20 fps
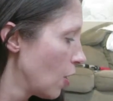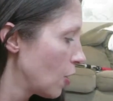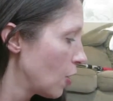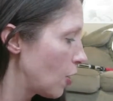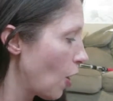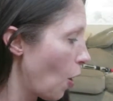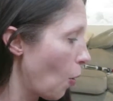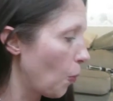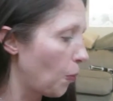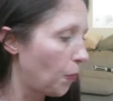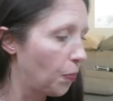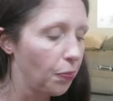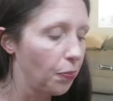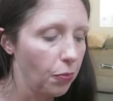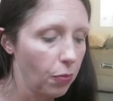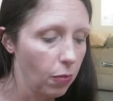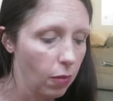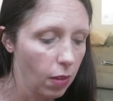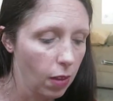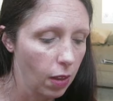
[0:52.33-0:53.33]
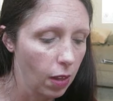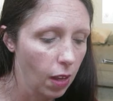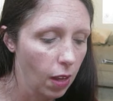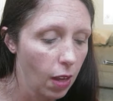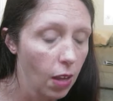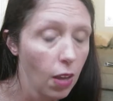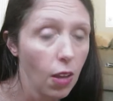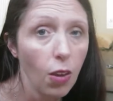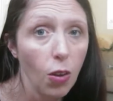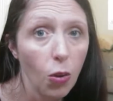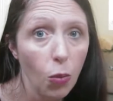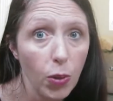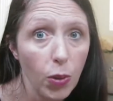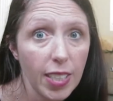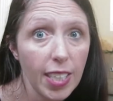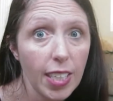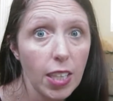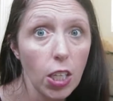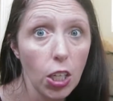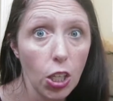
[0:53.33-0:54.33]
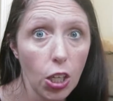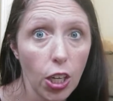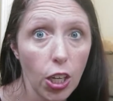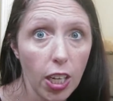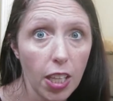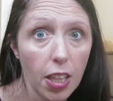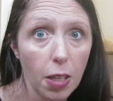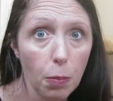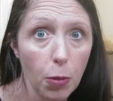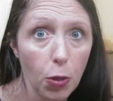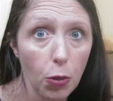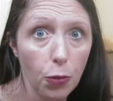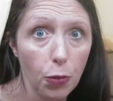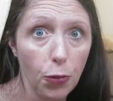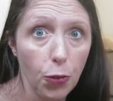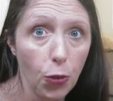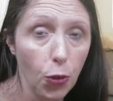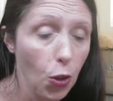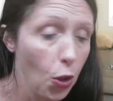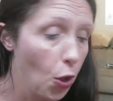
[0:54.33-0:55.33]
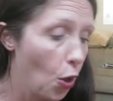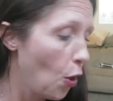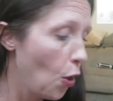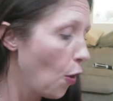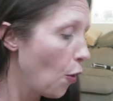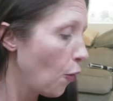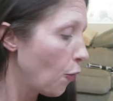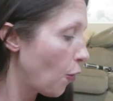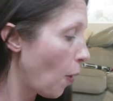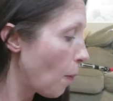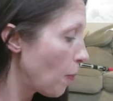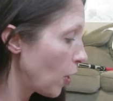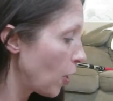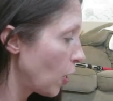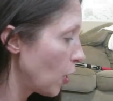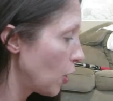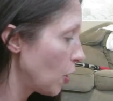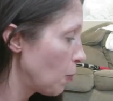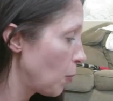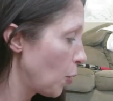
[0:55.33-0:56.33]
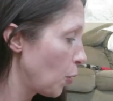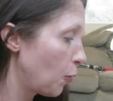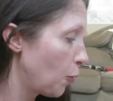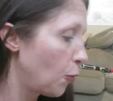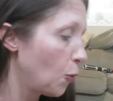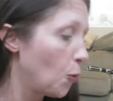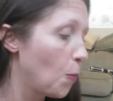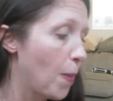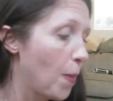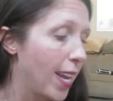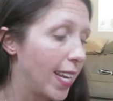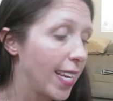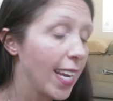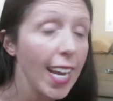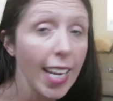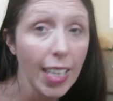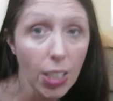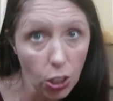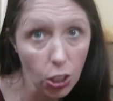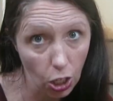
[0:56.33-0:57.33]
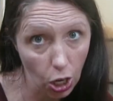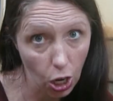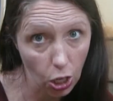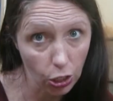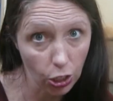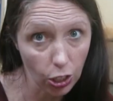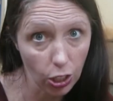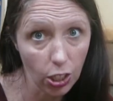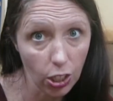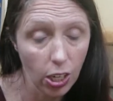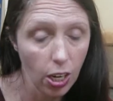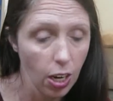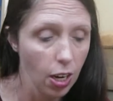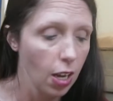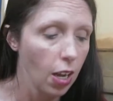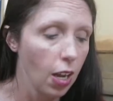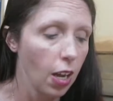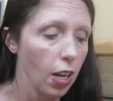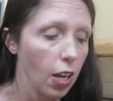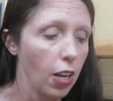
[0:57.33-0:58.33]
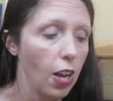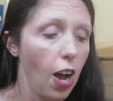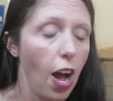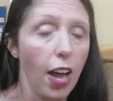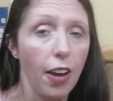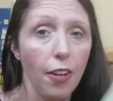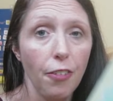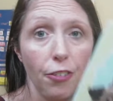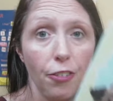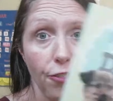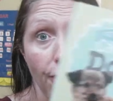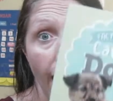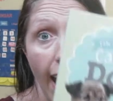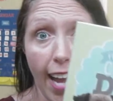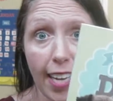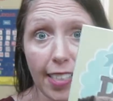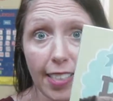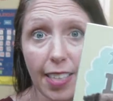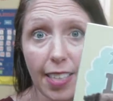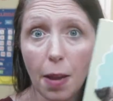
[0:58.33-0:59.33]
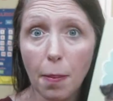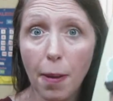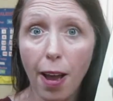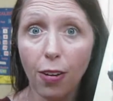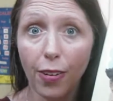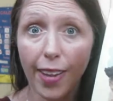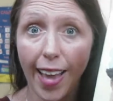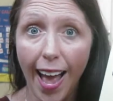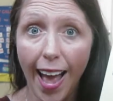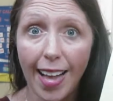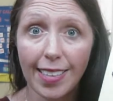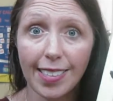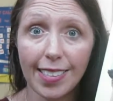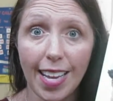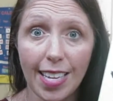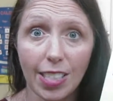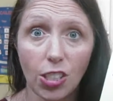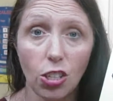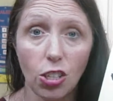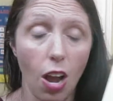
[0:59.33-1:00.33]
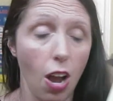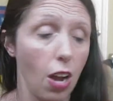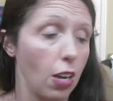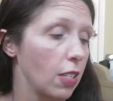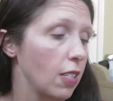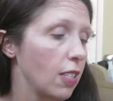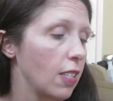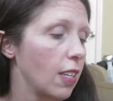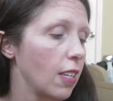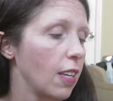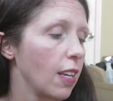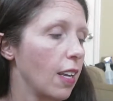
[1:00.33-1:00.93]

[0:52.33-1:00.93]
So we did The Good and the Beautiful. From The Good and the Beautiful, my kindergartner got Facts About Cats and Dogs.